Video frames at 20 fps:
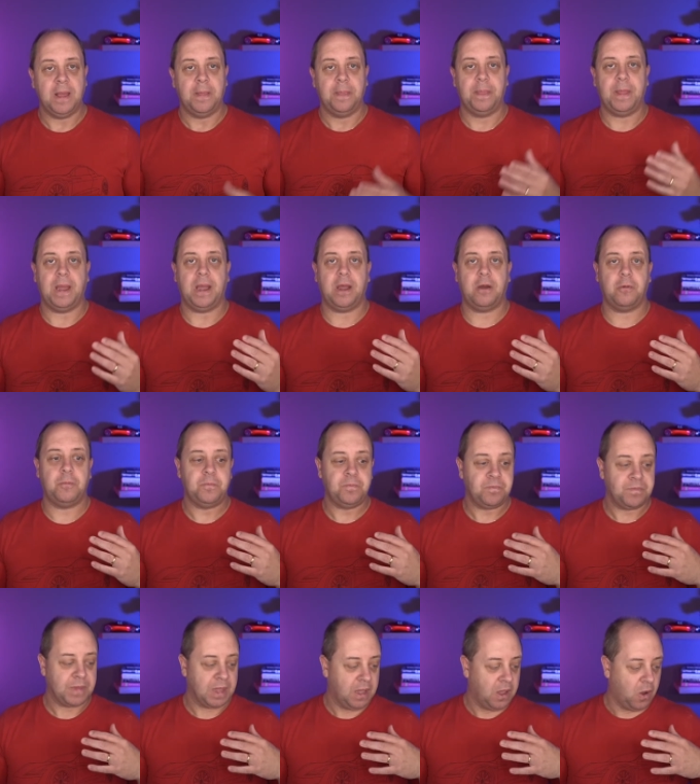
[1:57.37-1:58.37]
Now,
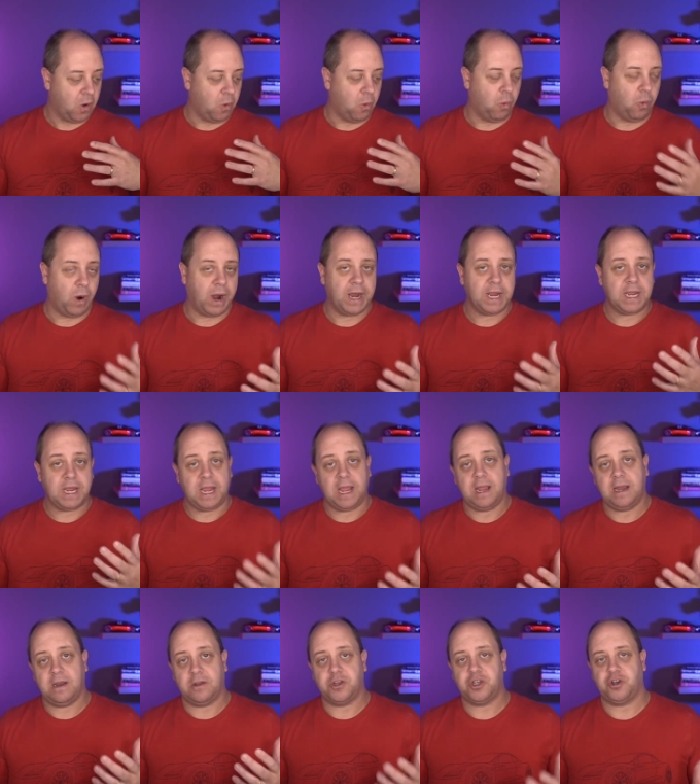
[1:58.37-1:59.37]
why
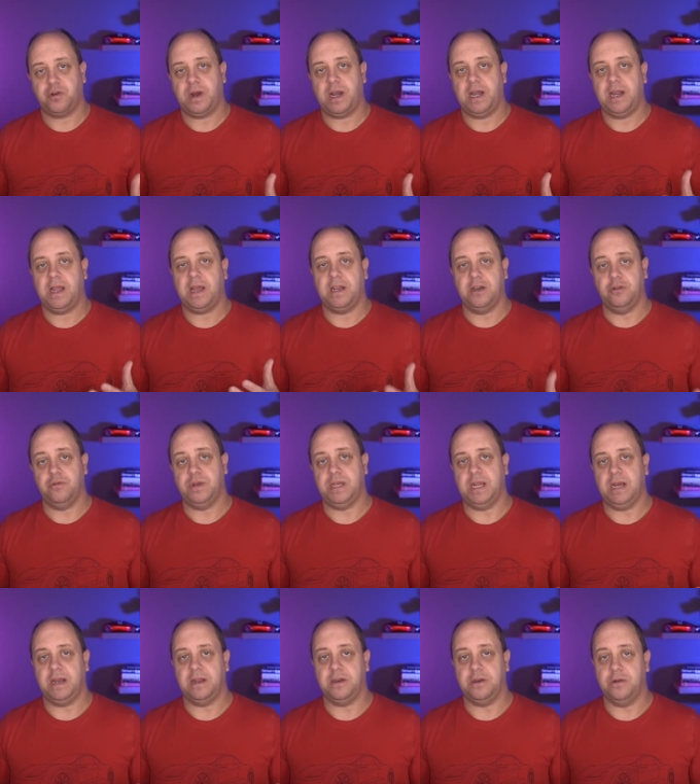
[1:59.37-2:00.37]
can Australia and New
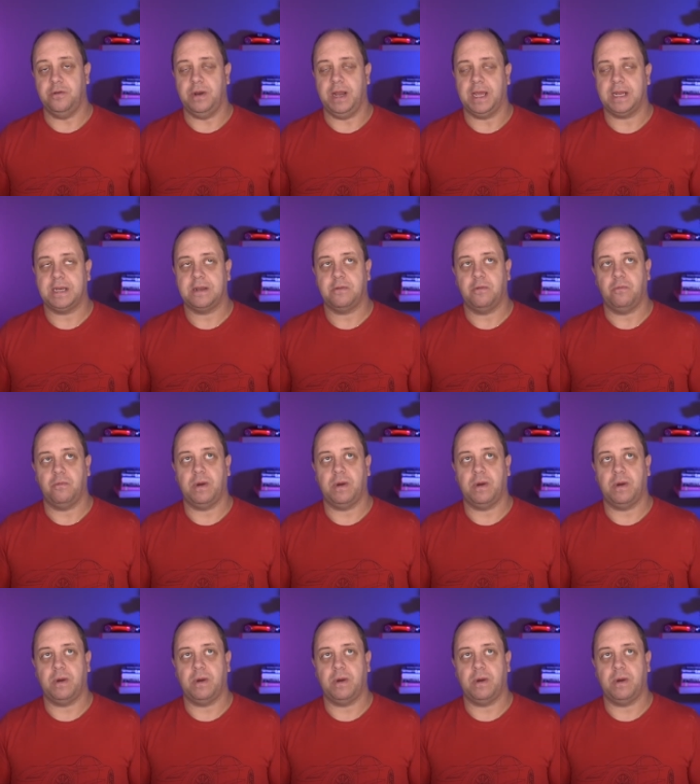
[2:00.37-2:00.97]
Zealand do that?